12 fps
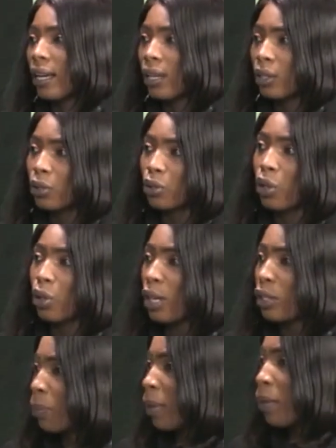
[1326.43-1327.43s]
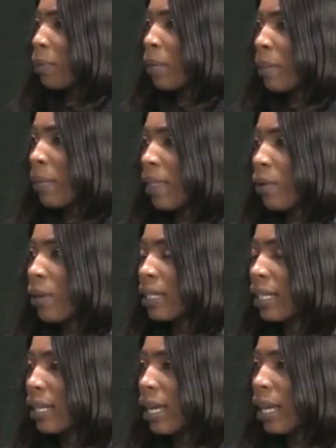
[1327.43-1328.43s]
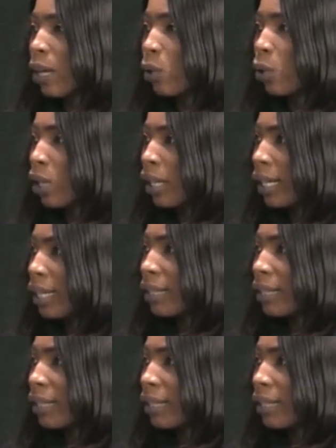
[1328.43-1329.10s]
So as you may remember, there was that Coca-Cola deal